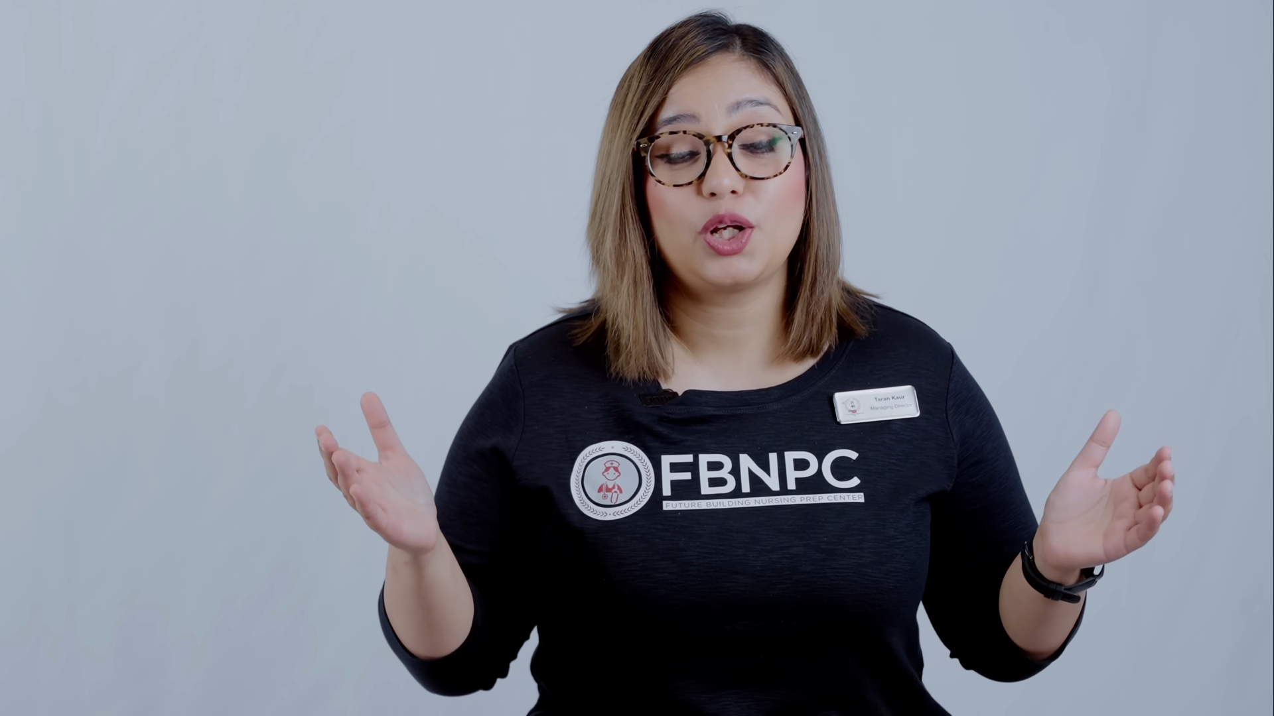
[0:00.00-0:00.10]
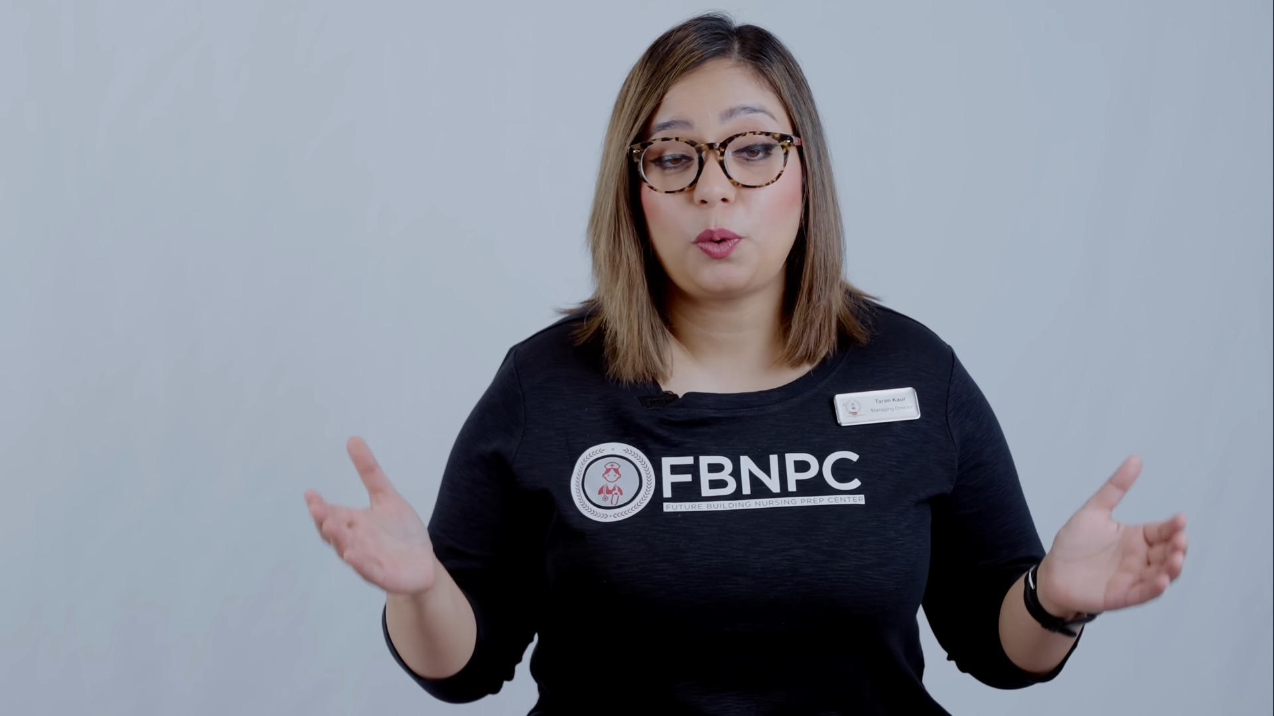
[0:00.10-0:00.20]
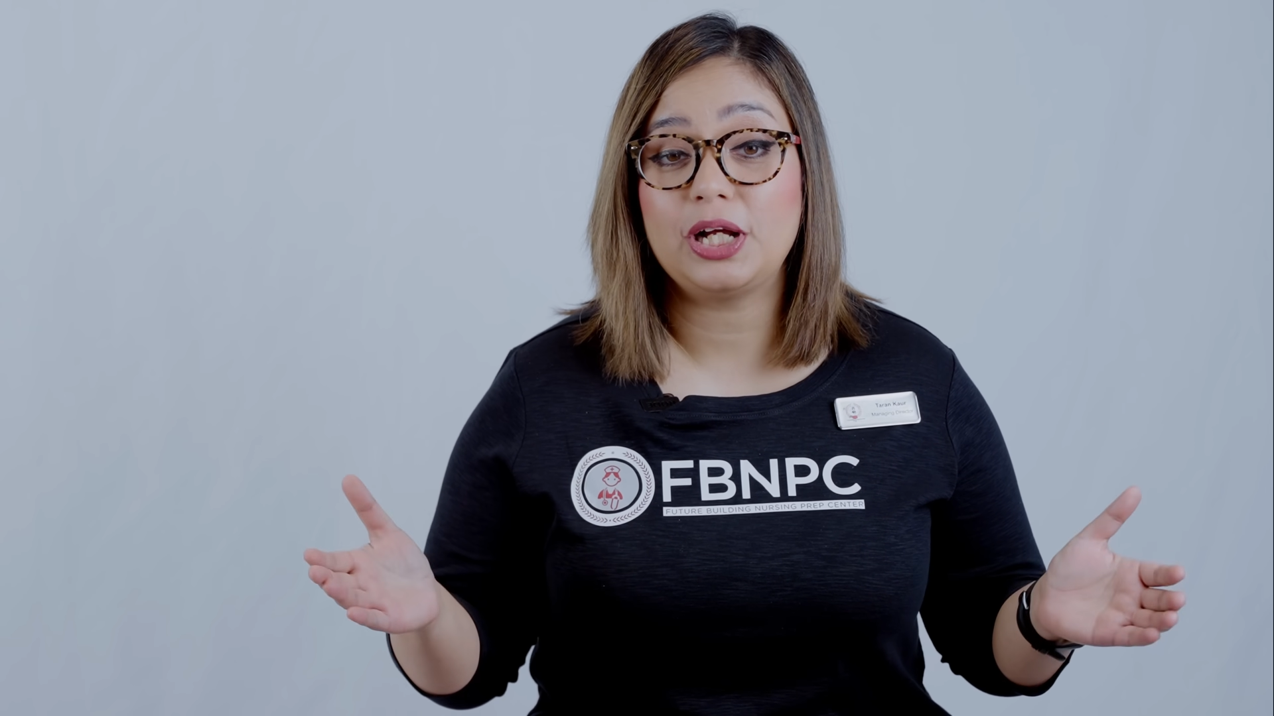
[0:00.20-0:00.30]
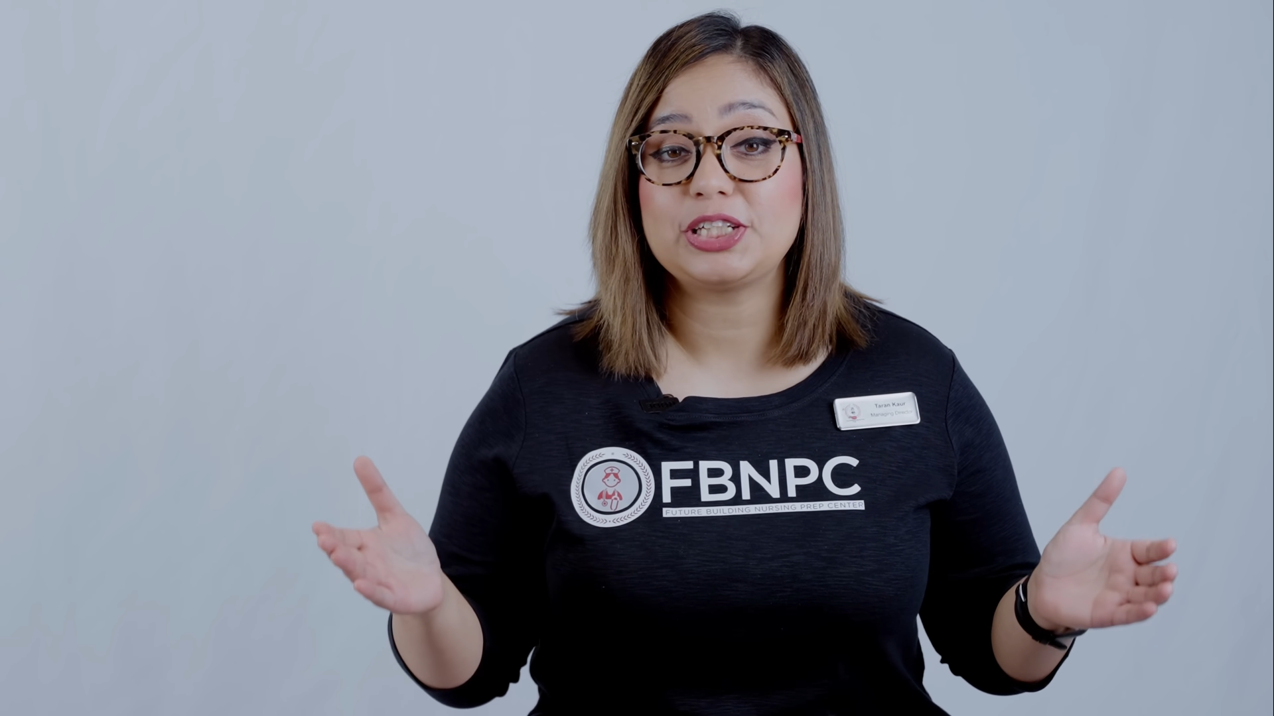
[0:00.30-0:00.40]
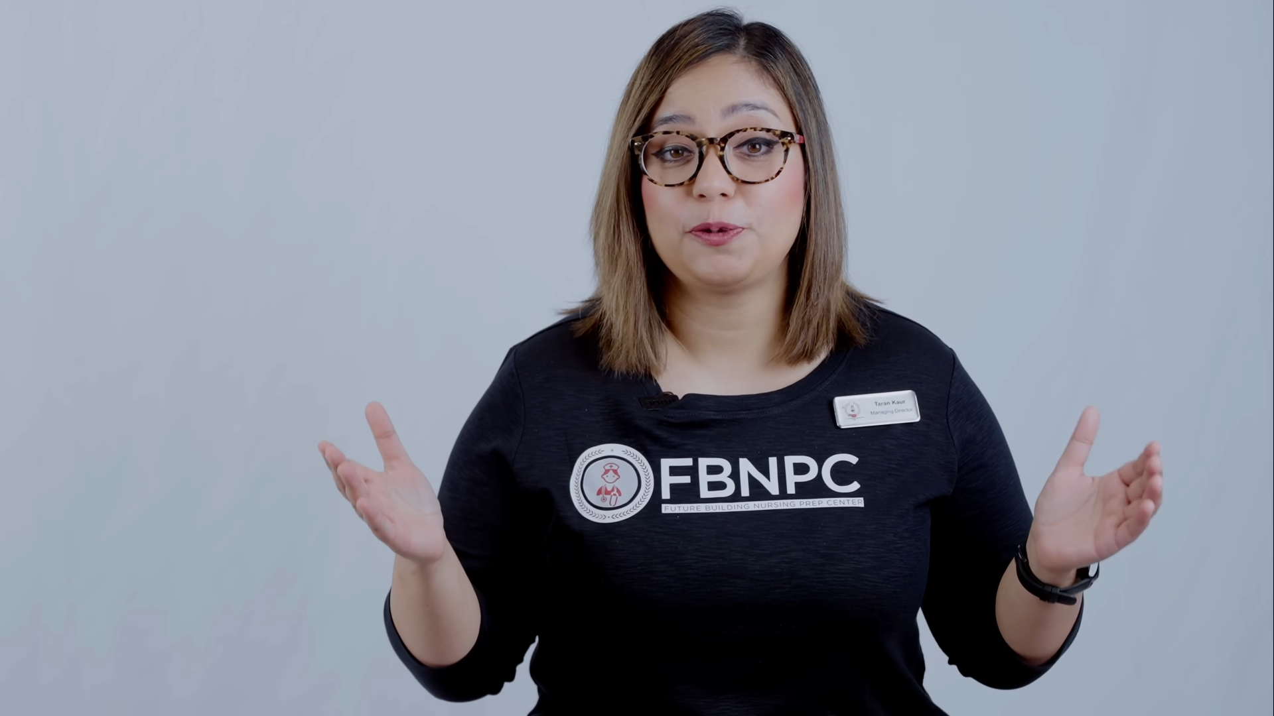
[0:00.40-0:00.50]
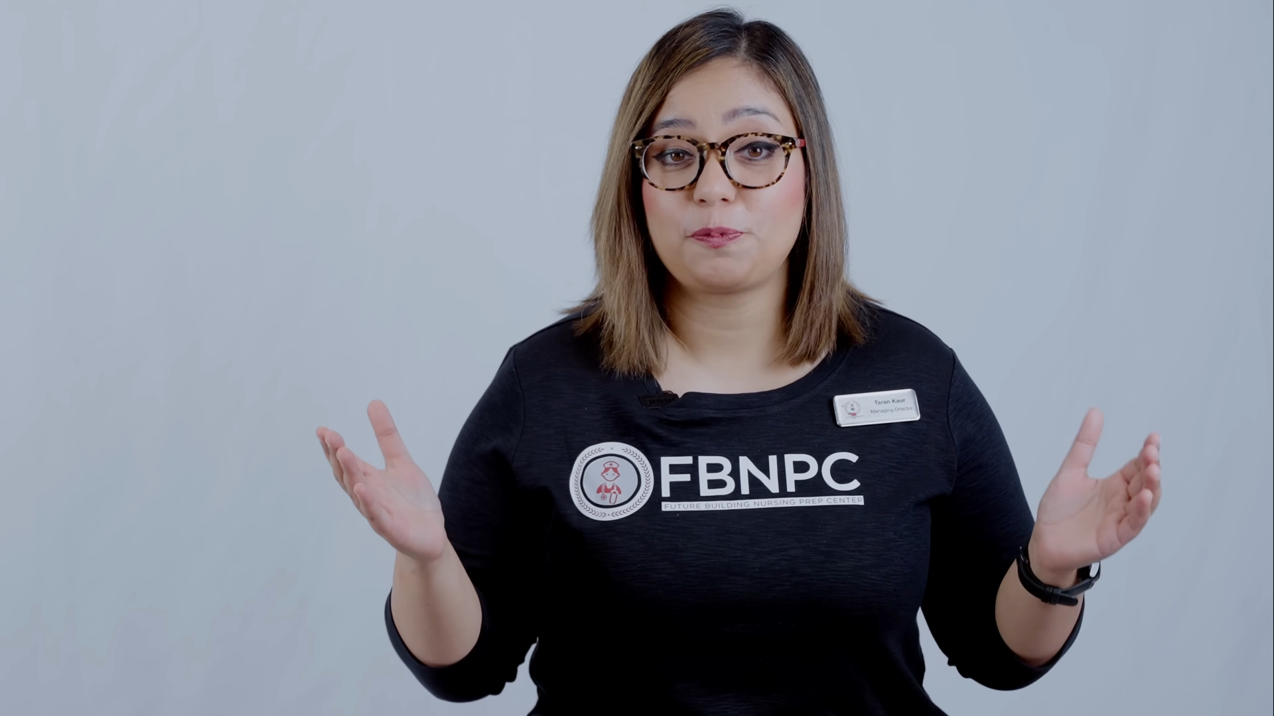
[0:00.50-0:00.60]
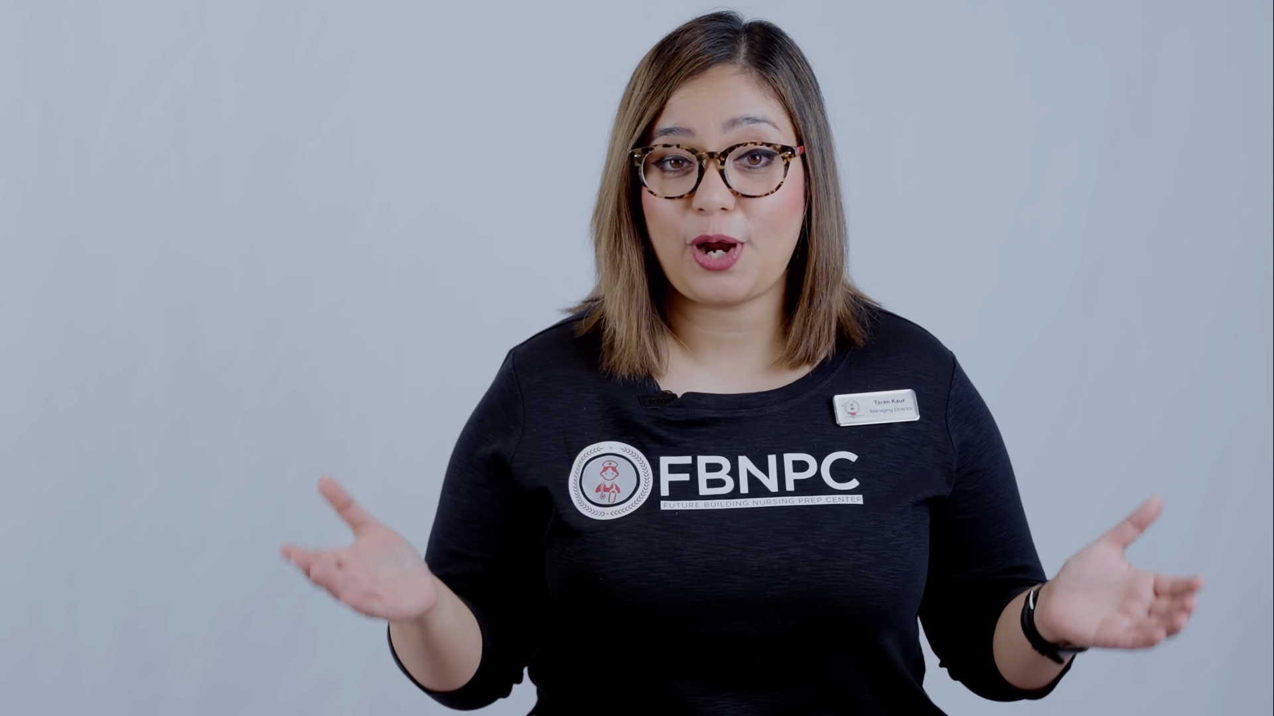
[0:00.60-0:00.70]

question